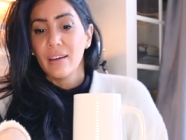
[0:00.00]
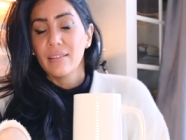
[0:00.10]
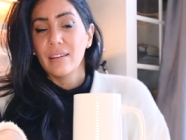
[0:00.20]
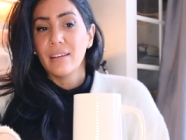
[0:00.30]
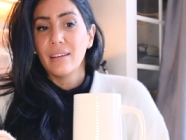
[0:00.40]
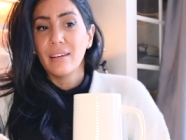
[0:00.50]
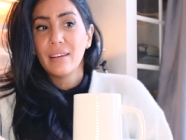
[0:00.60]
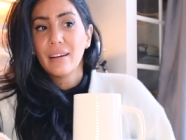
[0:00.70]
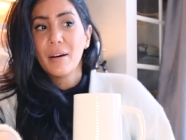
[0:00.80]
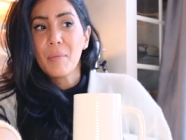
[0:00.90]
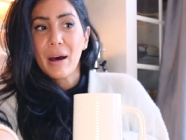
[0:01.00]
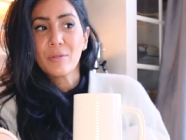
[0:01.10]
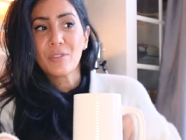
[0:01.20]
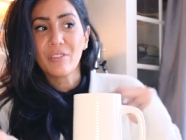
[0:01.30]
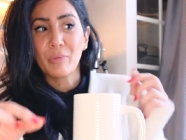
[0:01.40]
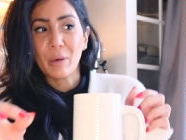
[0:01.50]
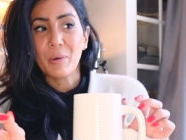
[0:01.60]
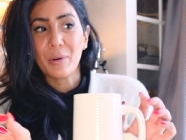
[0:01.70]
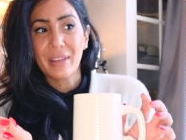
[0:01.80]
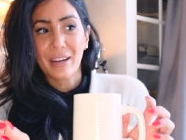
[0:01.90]
The amount of
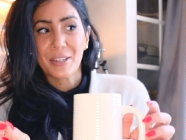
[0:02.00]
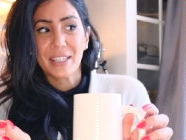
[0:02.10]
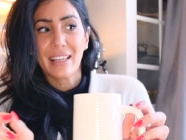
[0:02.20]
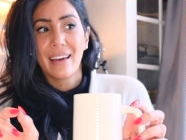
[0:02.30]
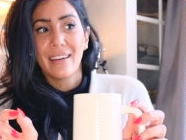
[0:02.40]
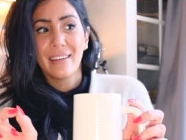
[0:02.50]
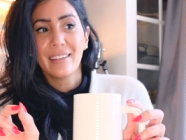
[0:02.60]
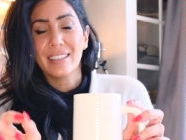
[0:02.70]
people that are saying